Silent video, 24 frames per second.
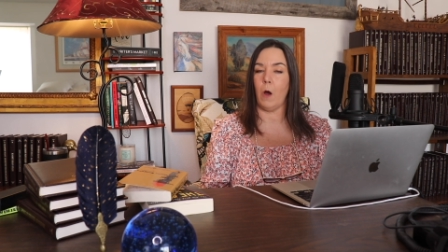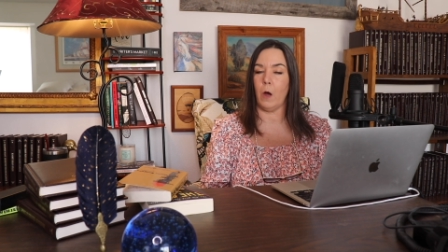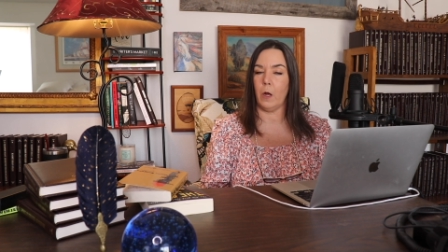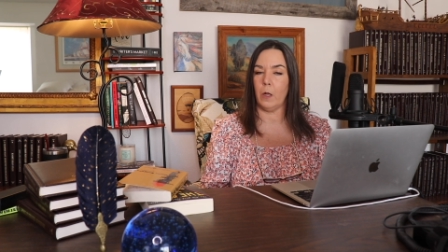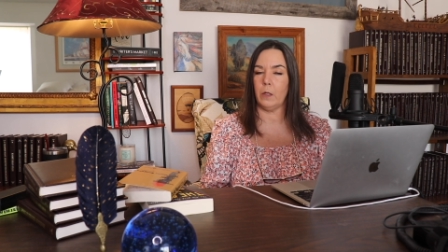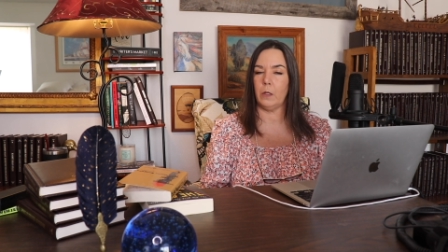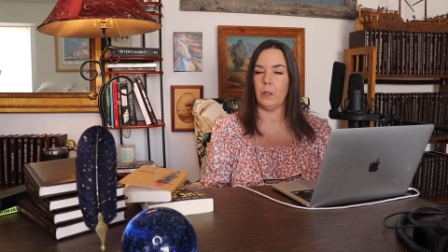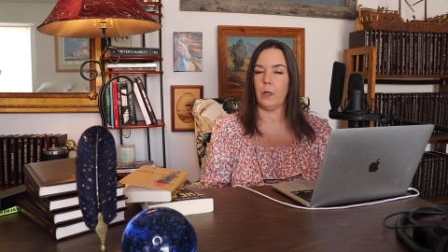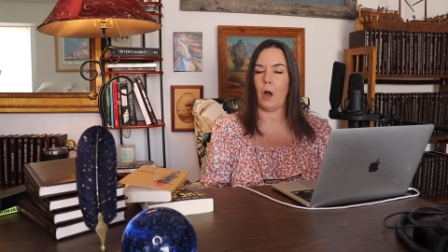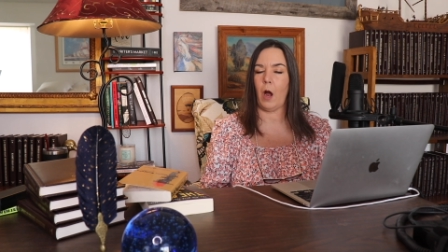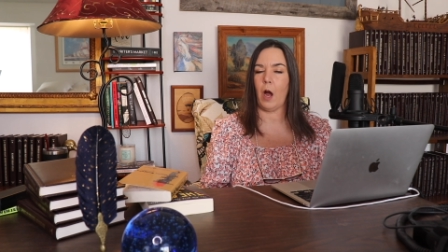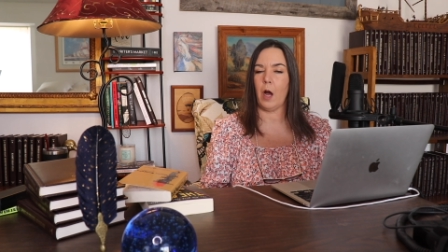
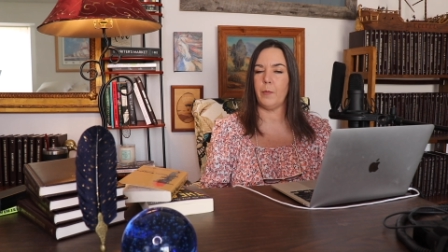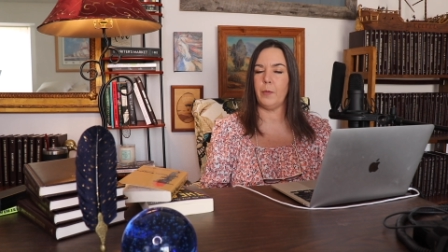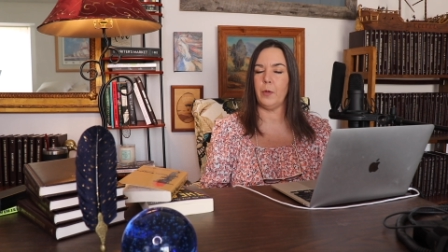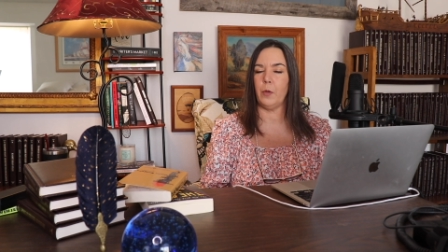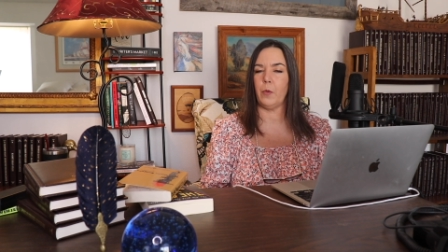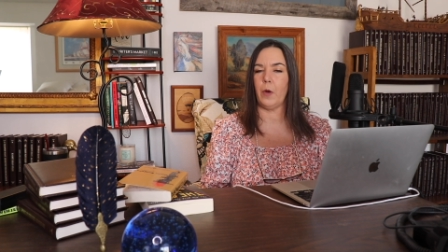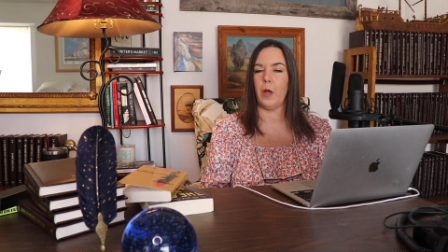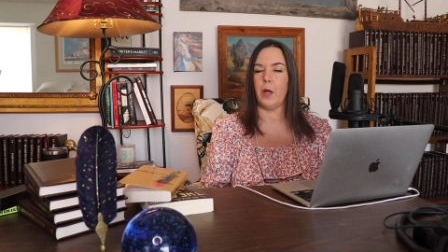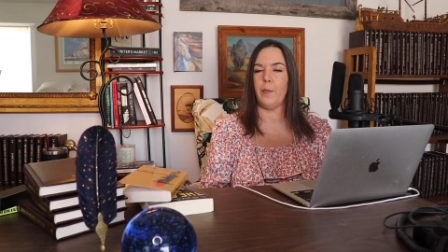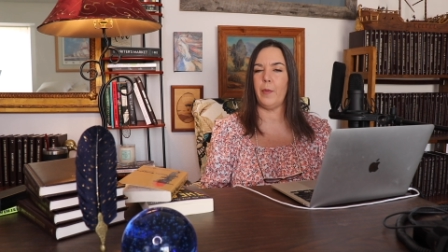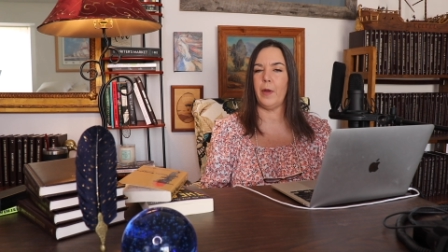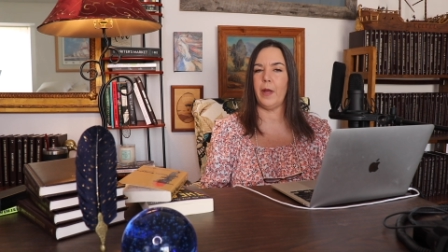on the
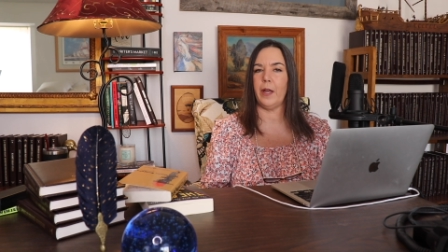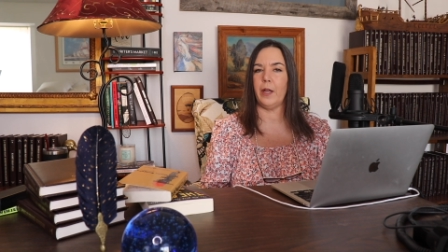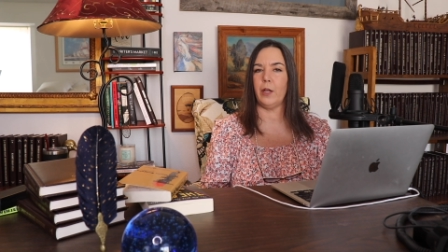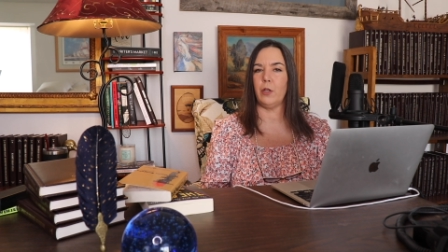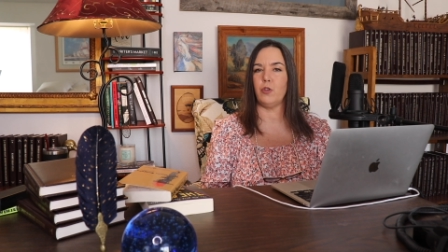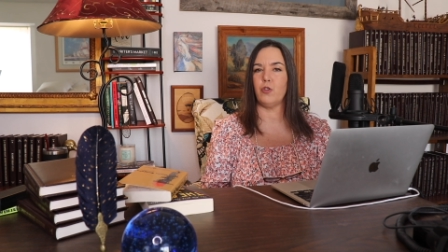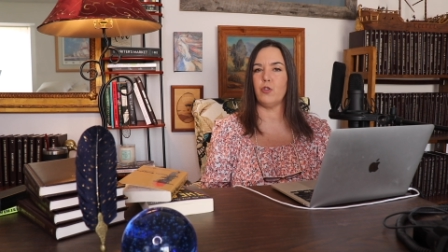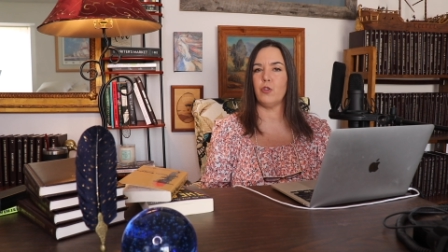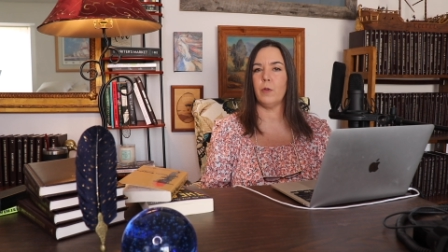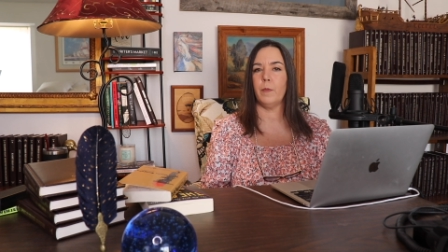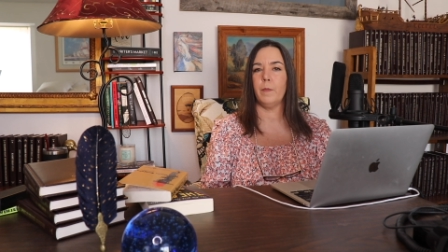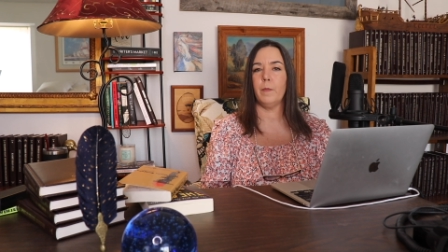copyright
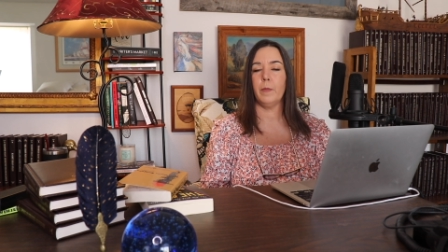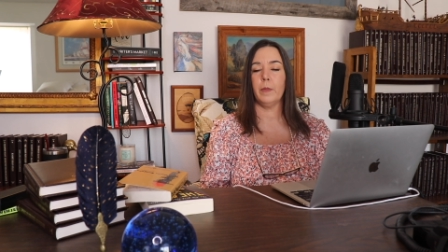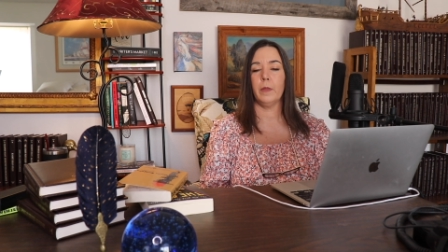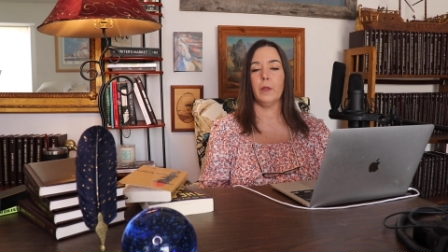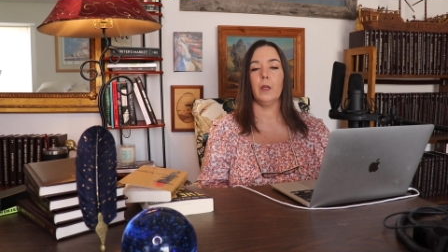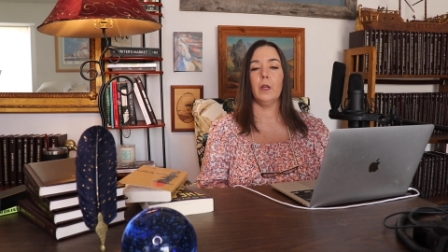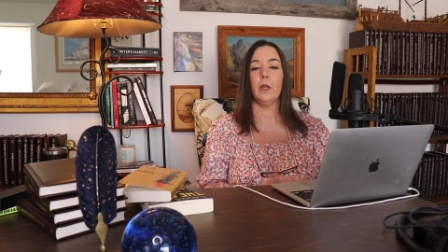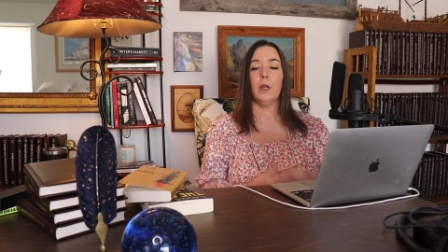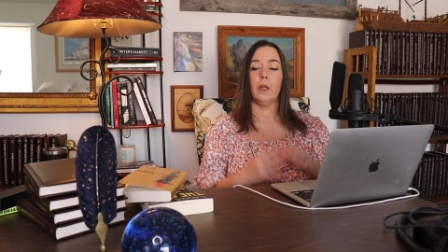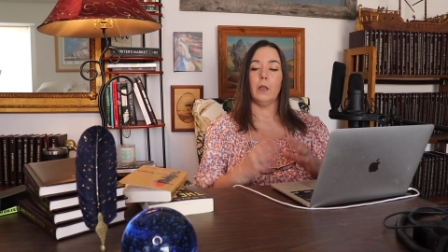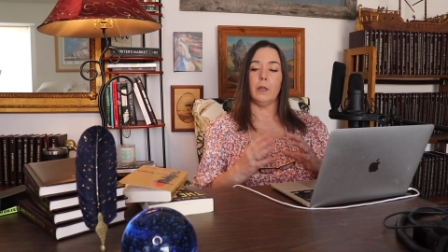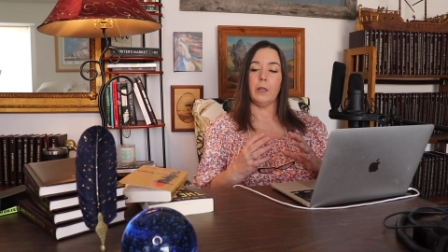page.
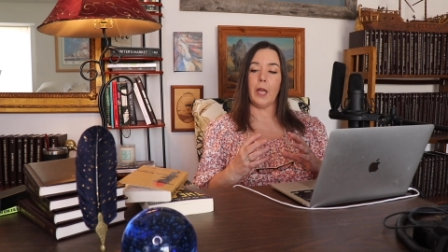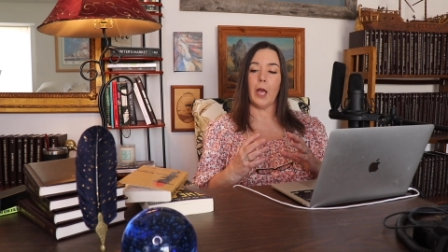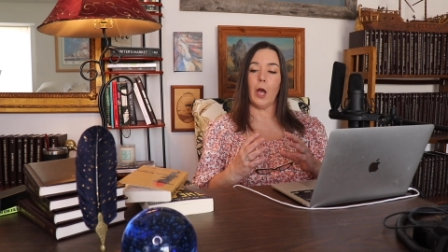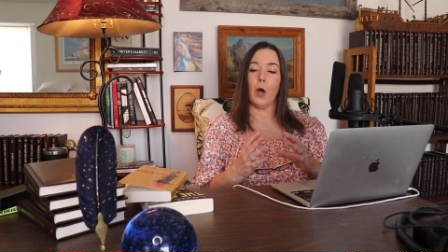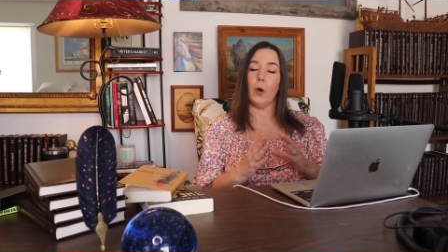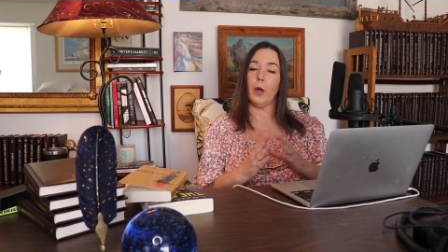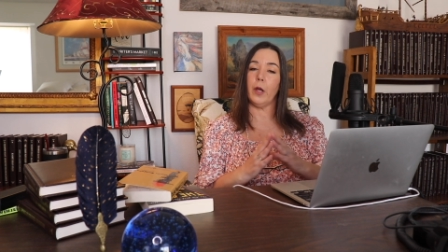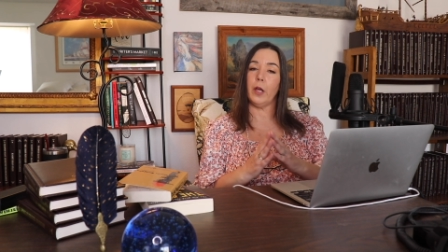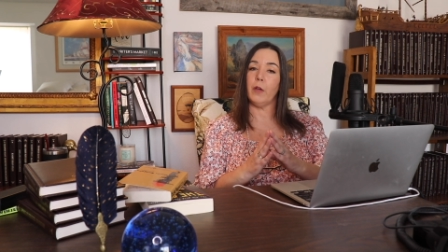Now,